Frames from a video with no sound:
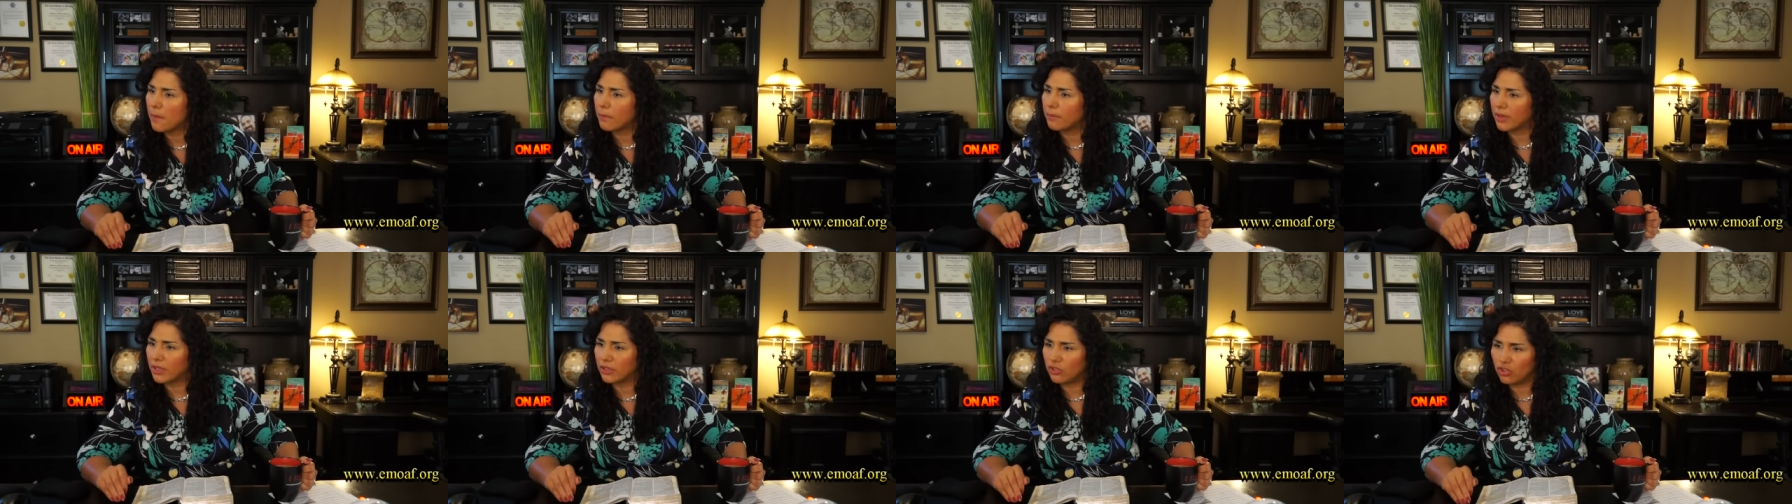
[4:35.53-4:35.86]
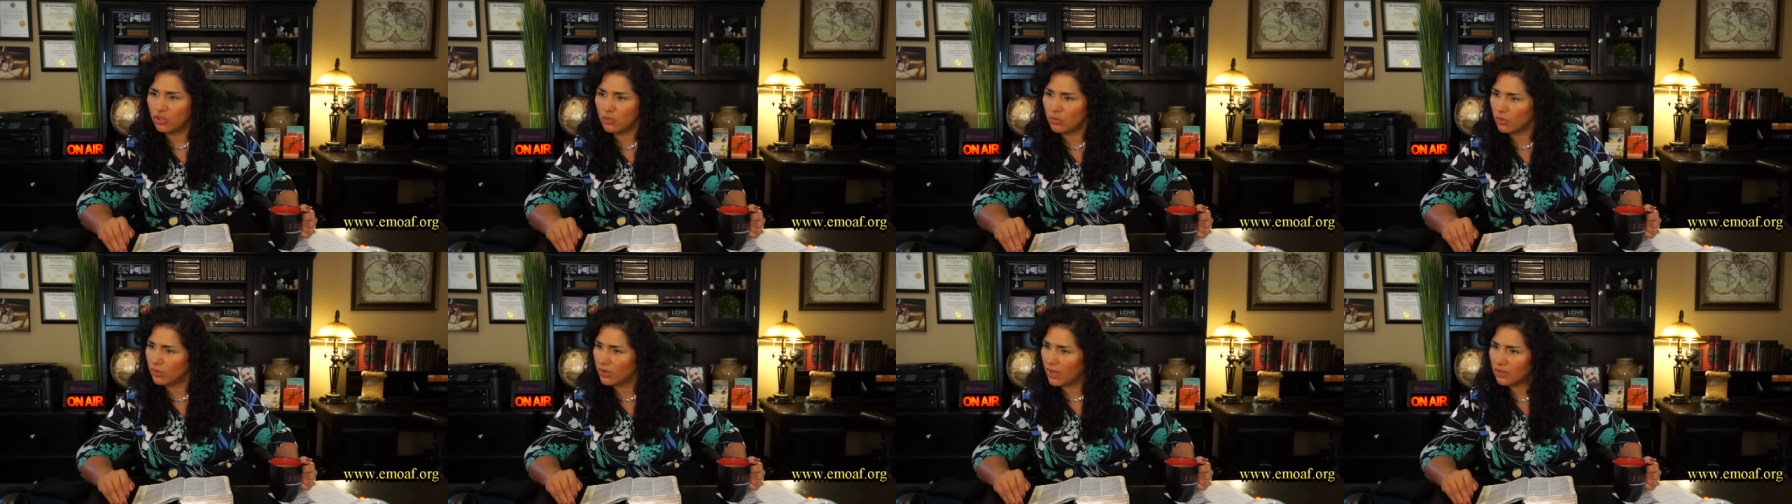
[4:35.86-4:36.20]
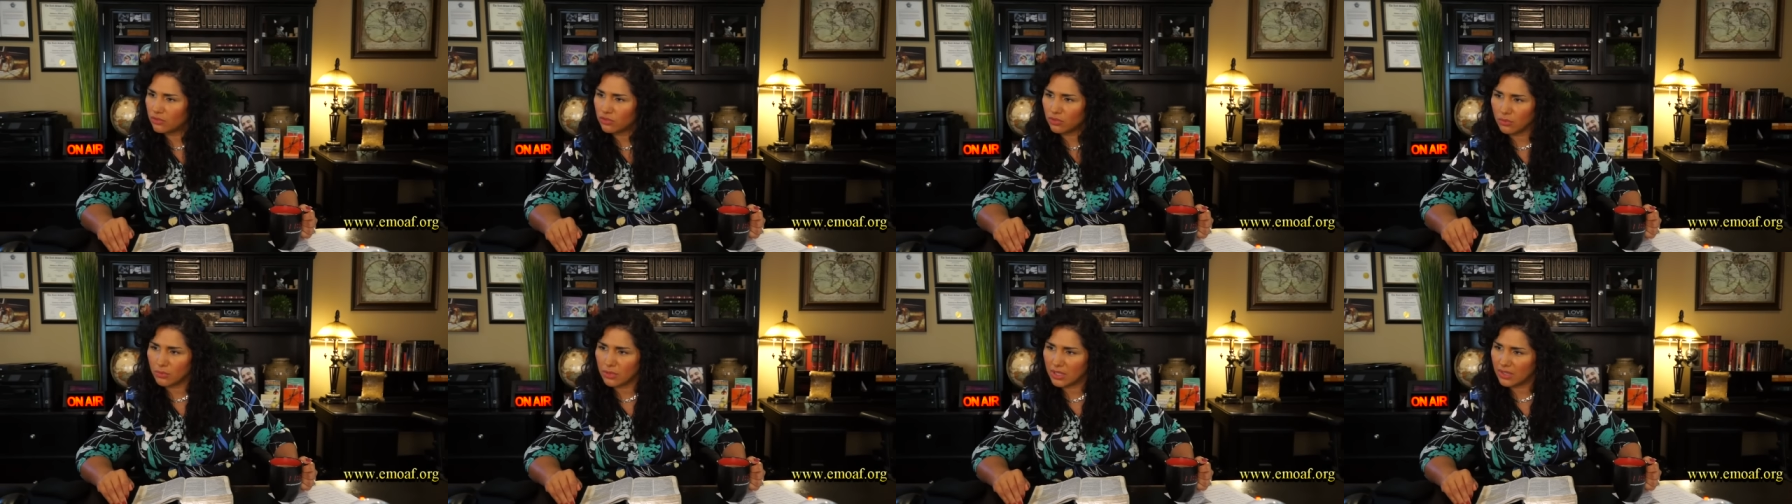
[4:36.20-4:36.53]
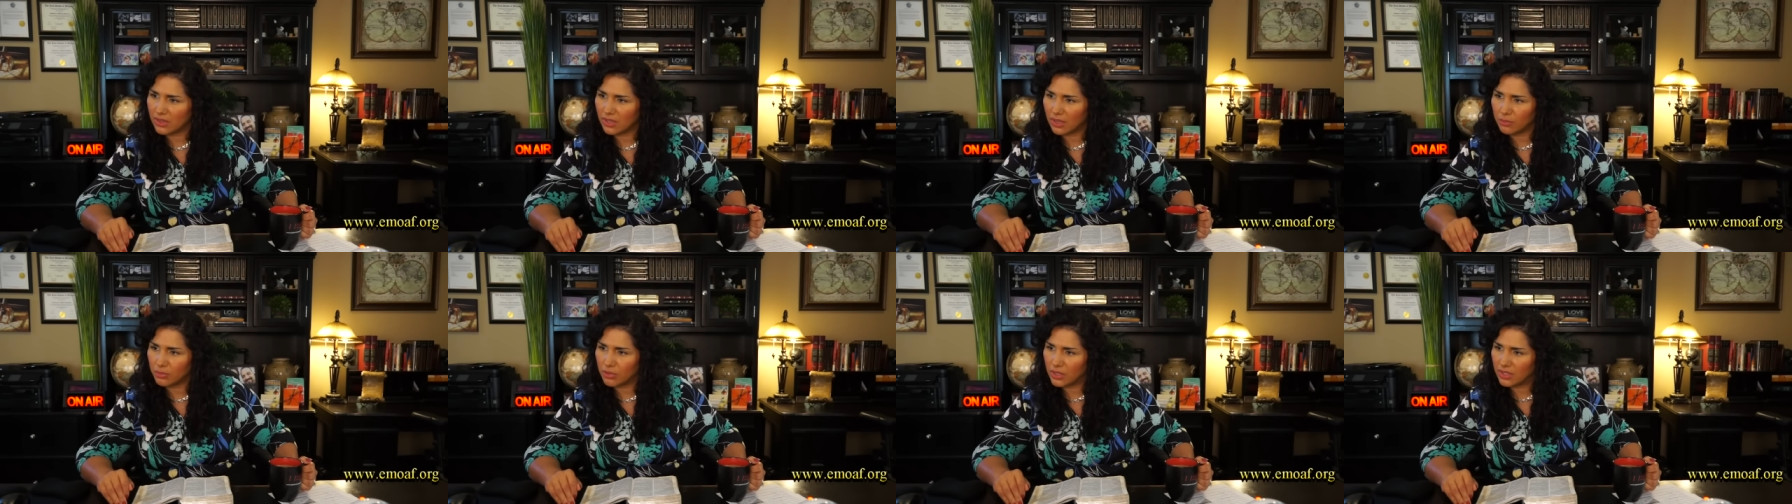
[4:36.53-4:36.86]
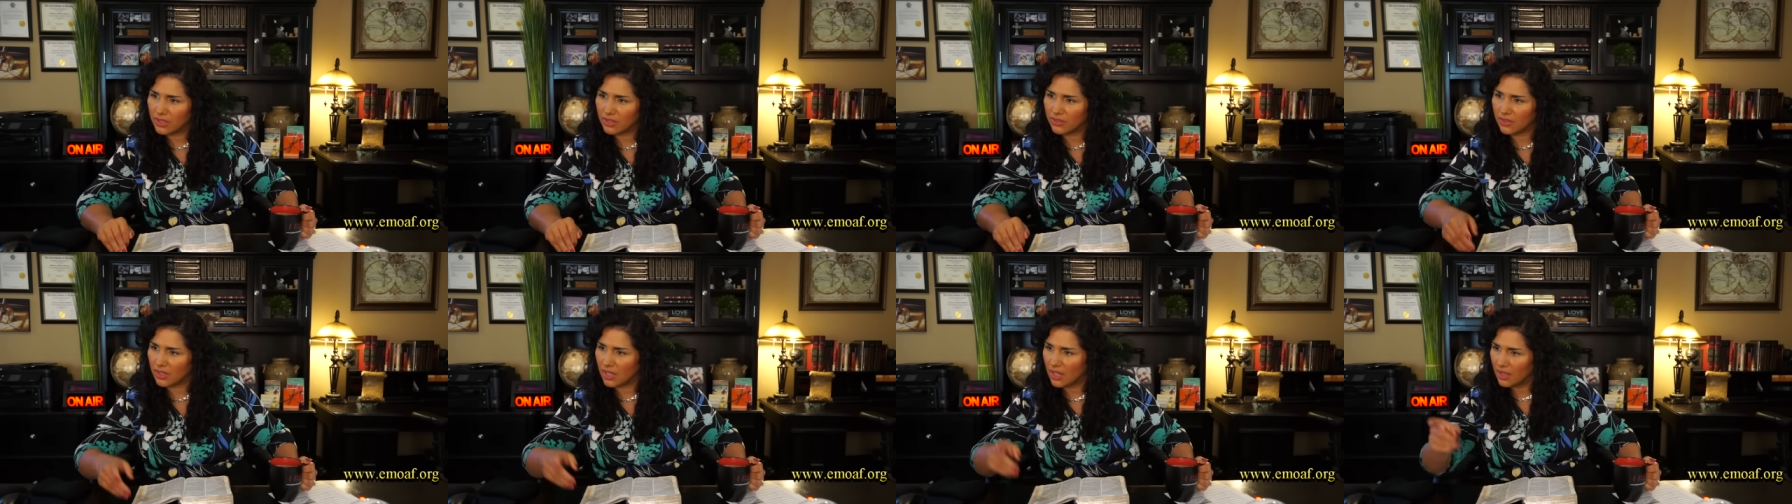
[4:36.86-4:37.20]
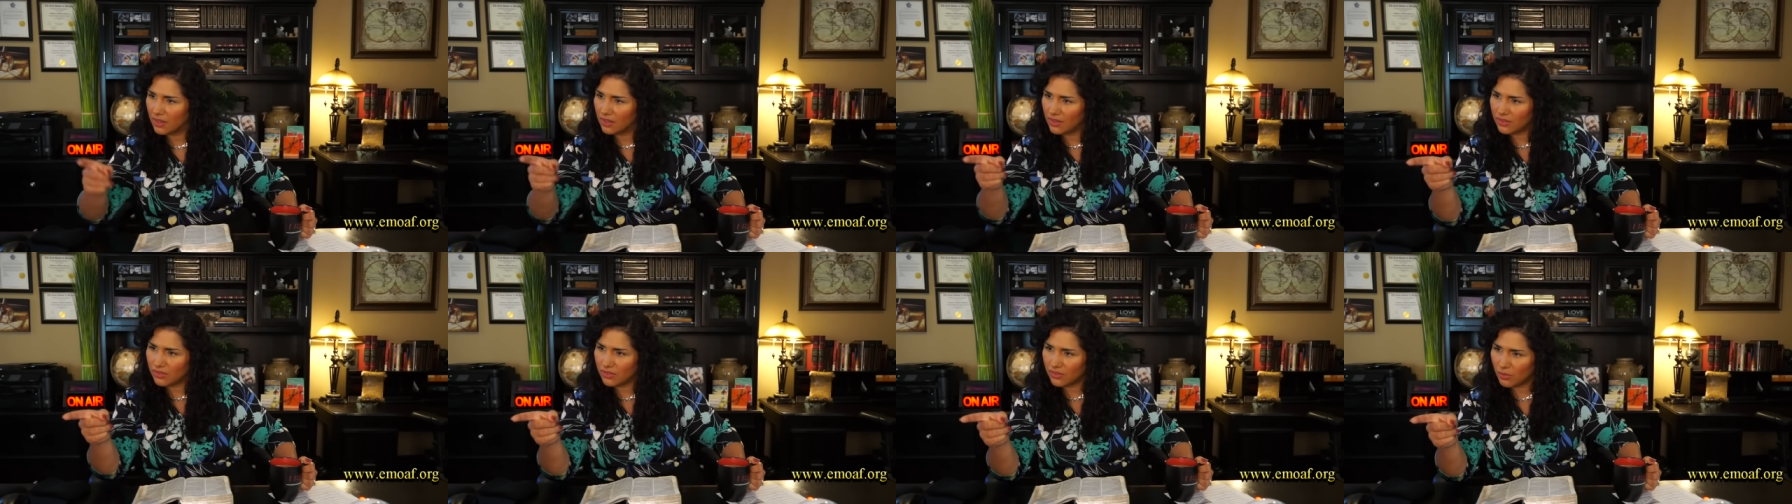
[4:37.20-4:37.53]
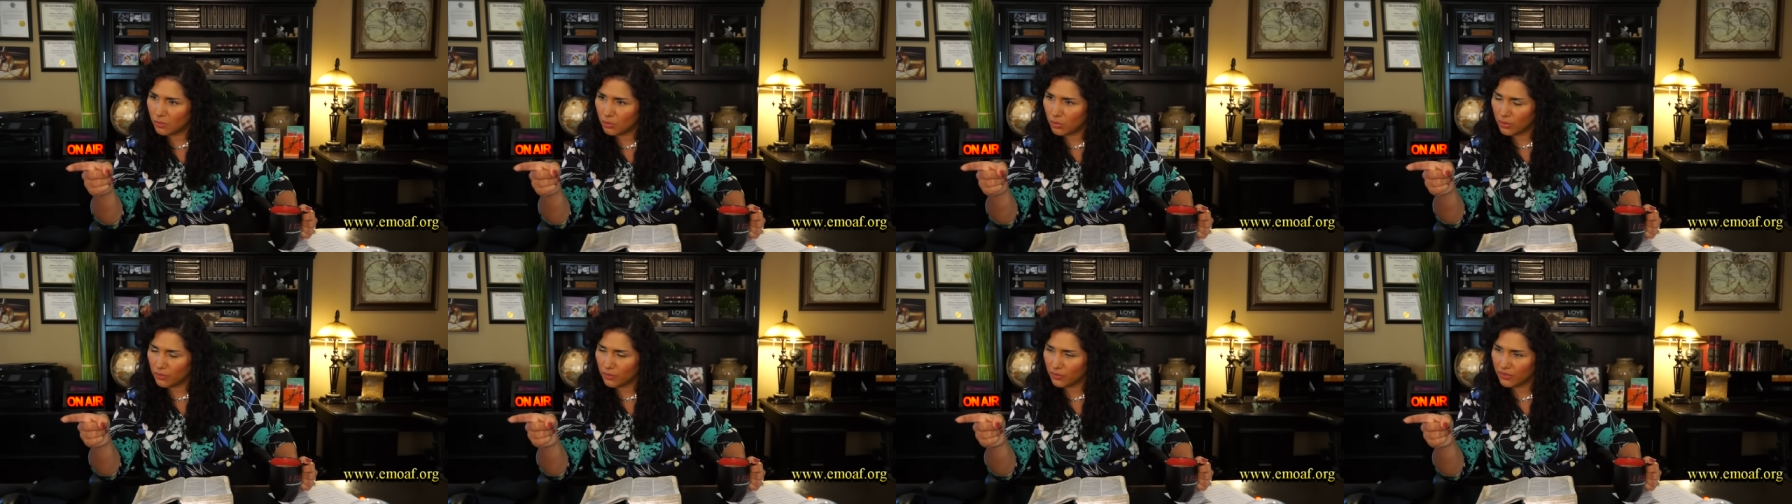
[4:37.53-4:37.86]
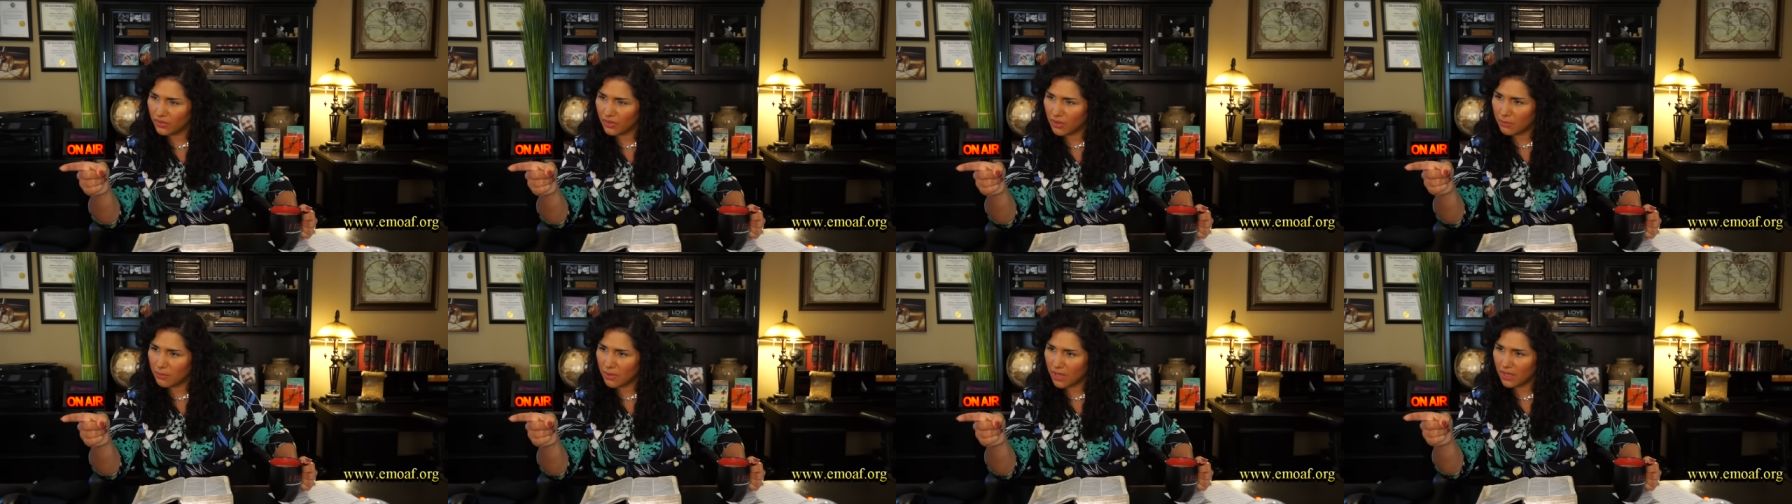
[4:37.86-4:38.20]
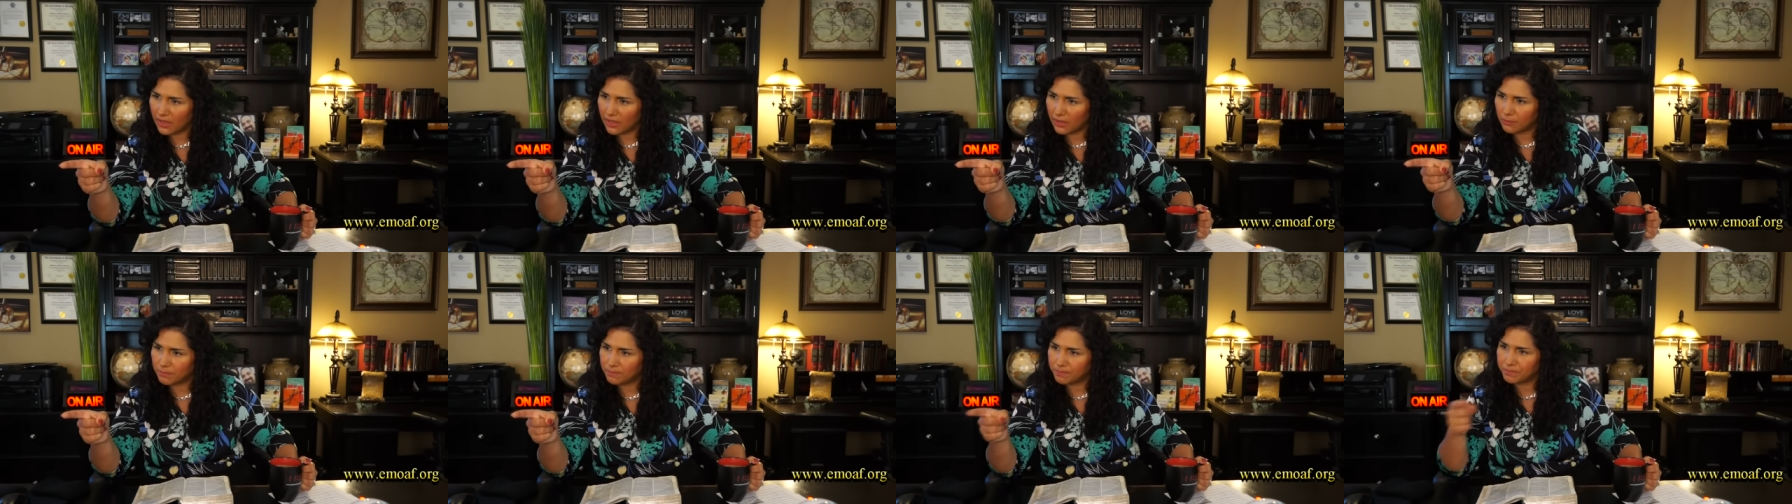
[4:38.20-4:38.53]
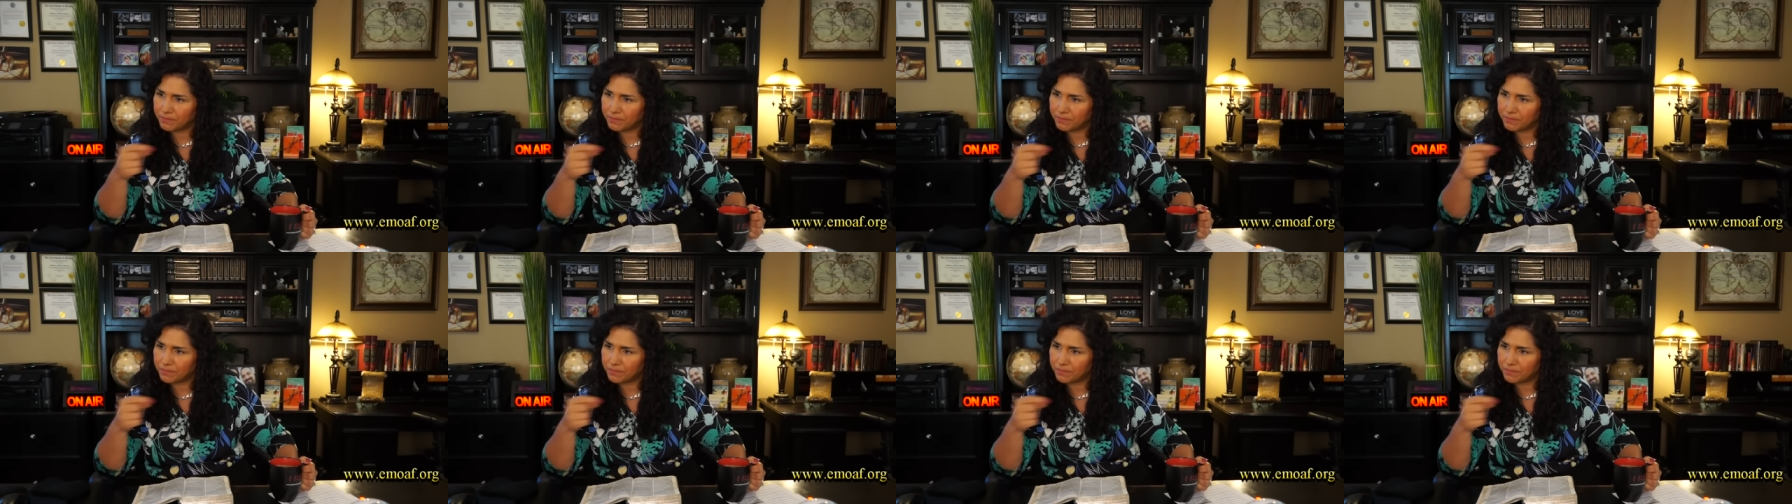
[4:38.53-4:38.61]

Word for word: But you will not terminate that pregnancy. This is a word for somebody.